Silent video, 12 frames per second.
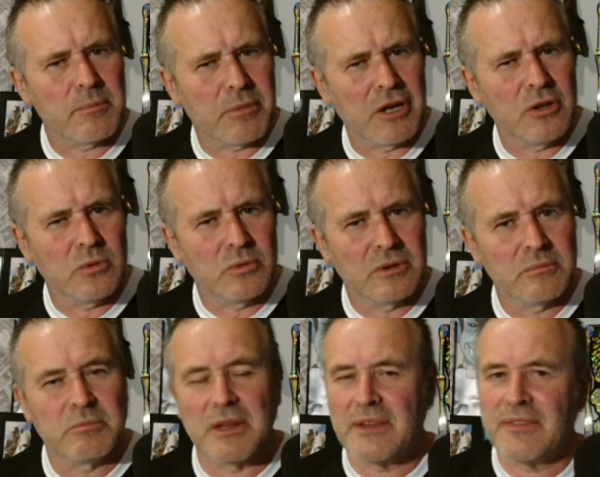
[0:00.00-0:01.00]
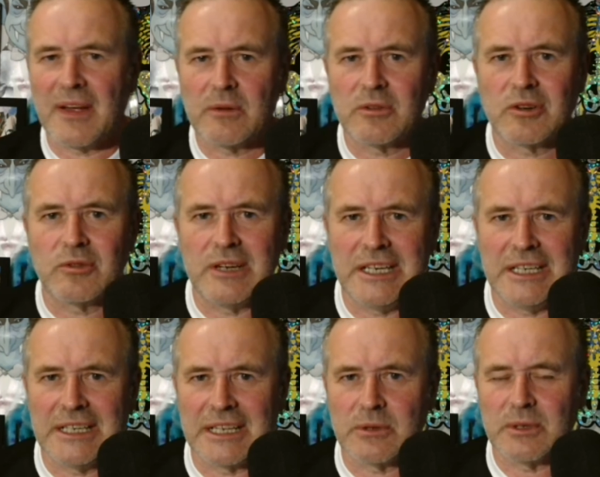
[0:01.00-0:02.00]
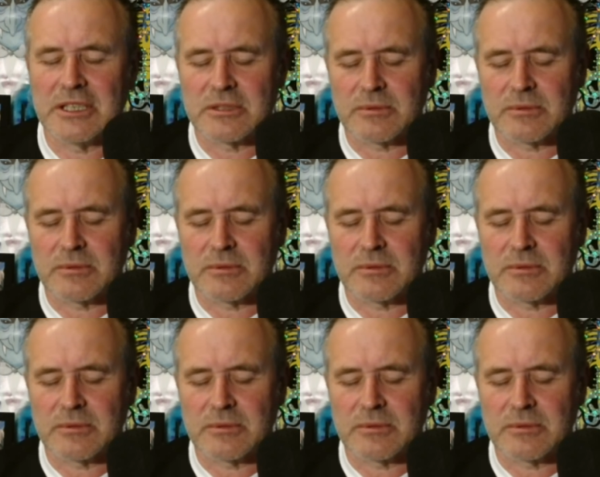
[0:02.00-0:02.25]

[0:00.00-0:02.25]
they actually came across what